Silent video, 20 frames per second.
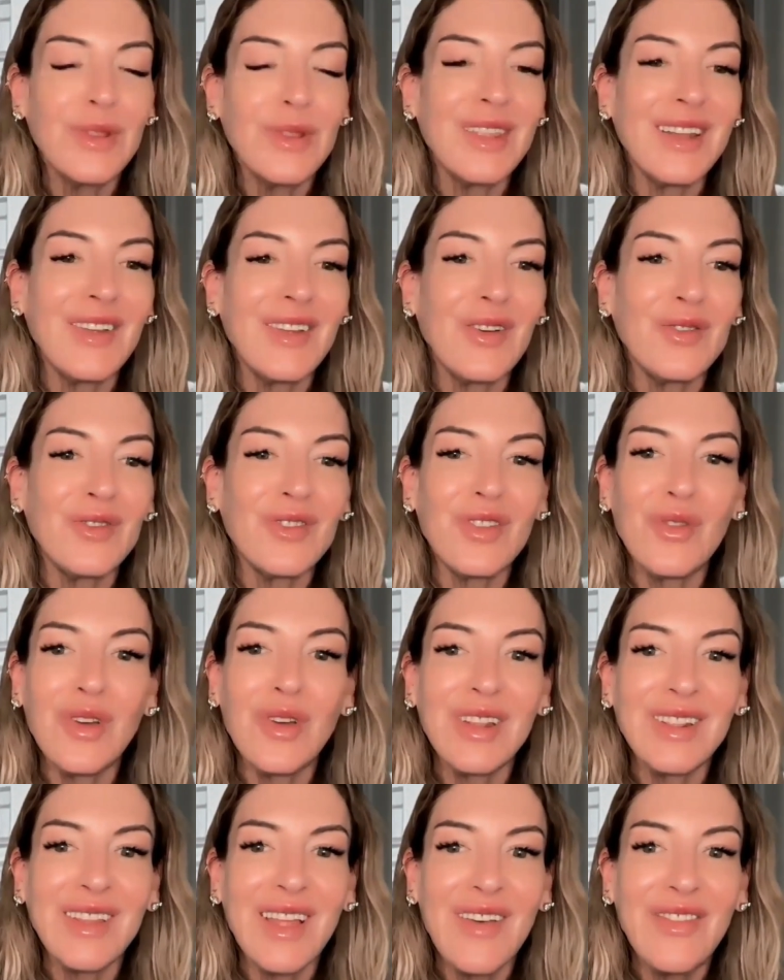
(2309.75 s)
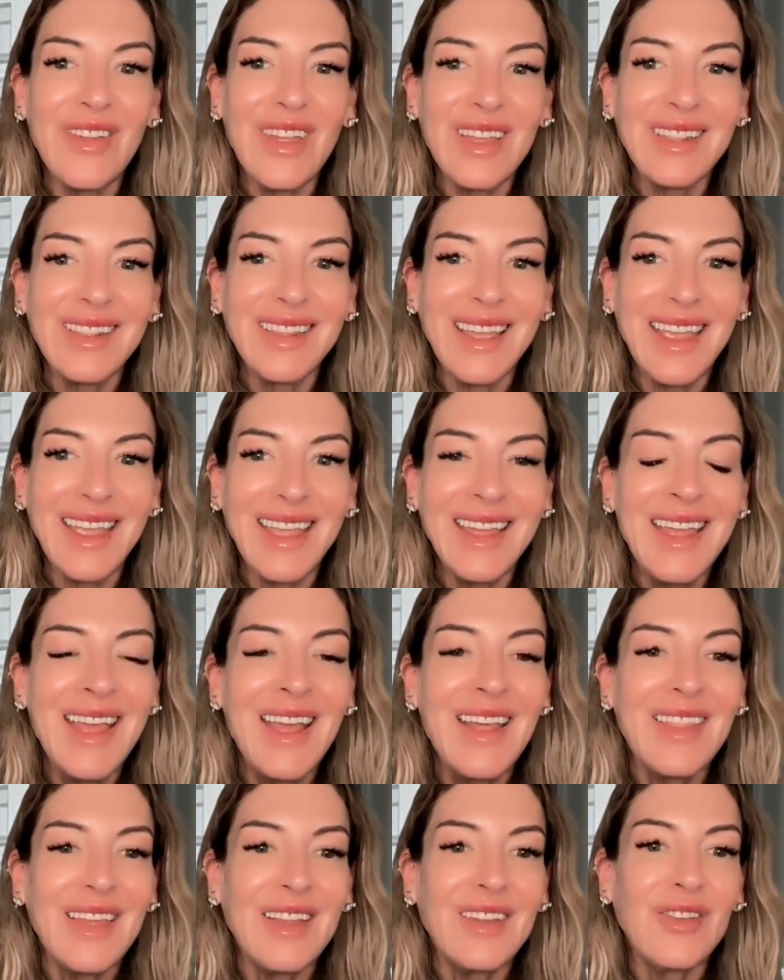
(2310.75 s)
But they don't do it lovingly,
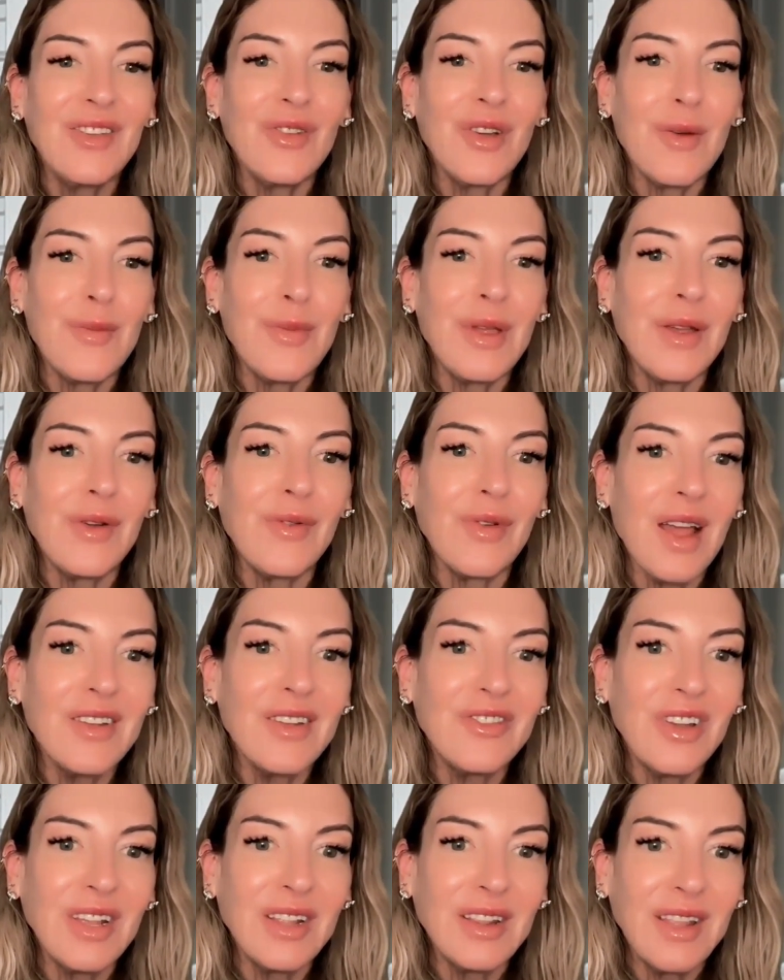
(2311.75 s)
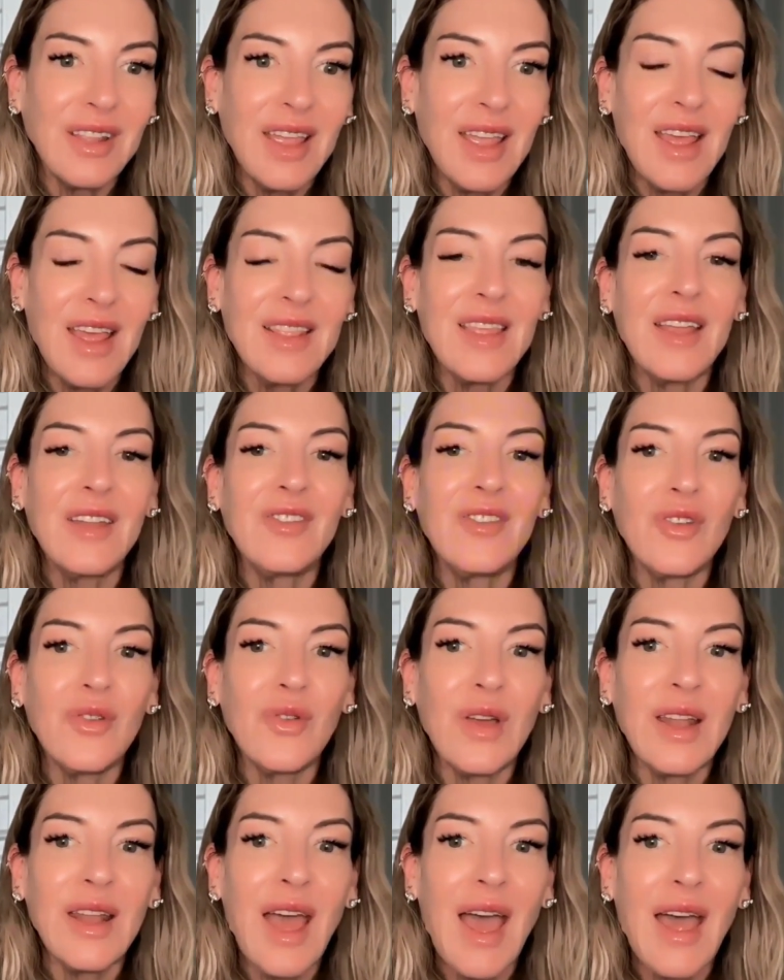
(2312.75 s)
they do it begrudgingly, and they
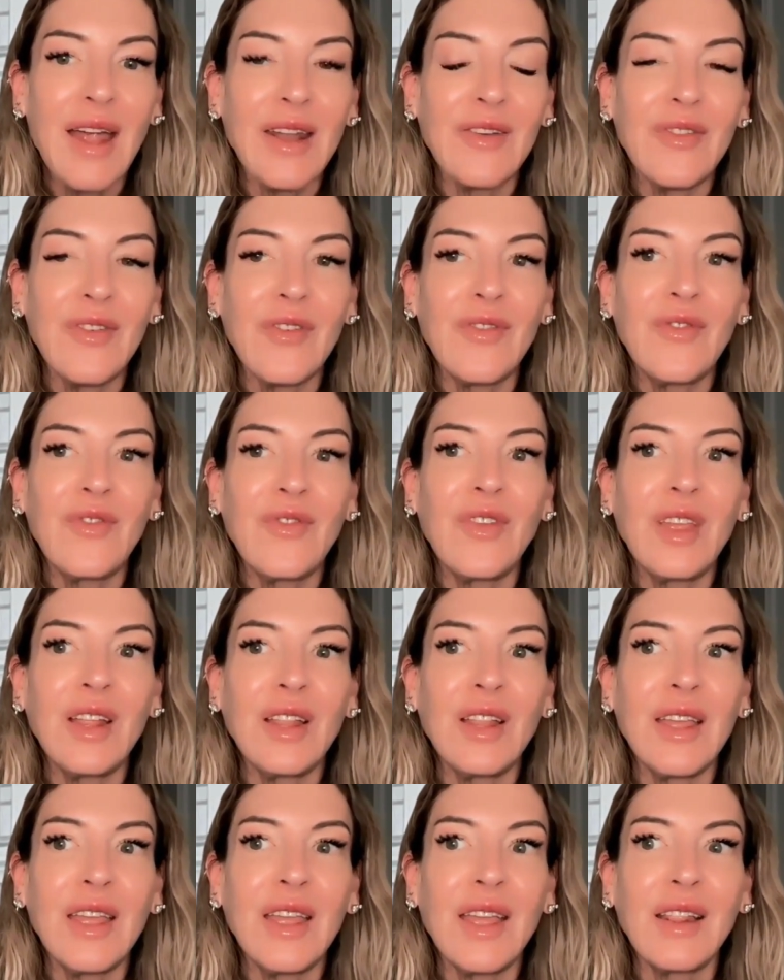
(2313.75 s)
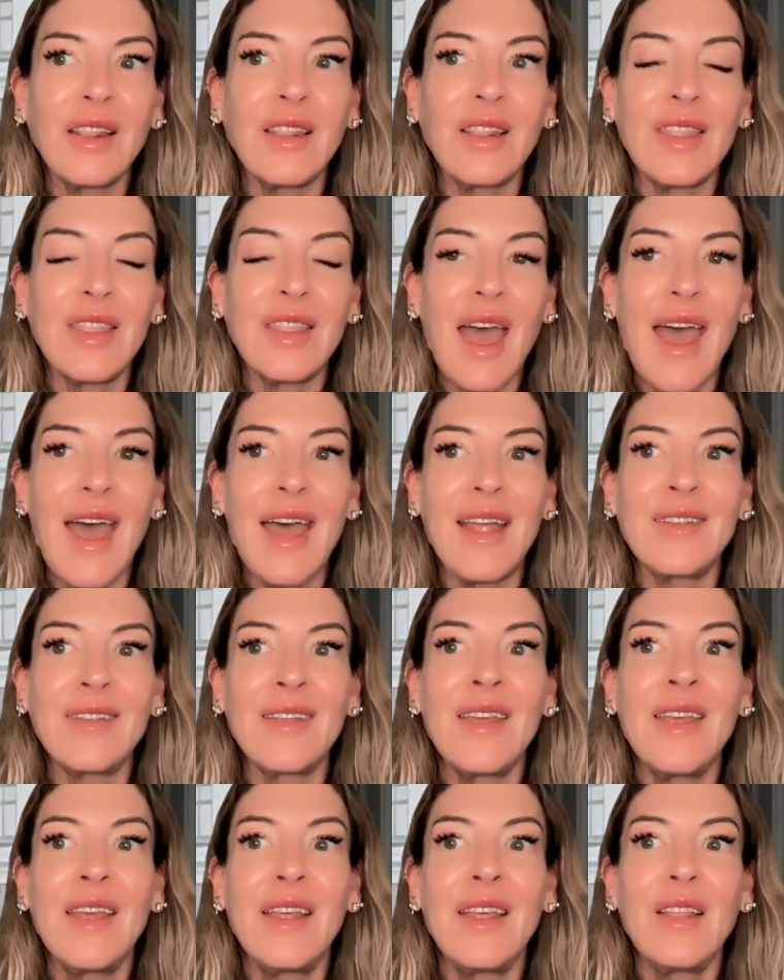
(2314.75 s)
do it out of a feeling
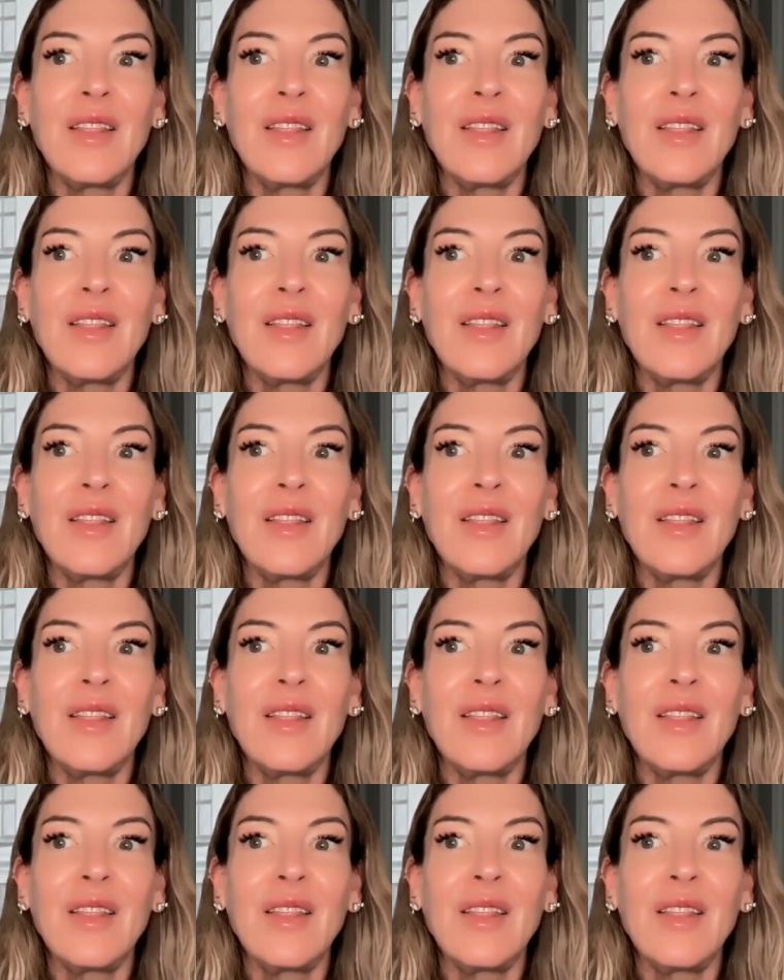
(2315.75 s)
that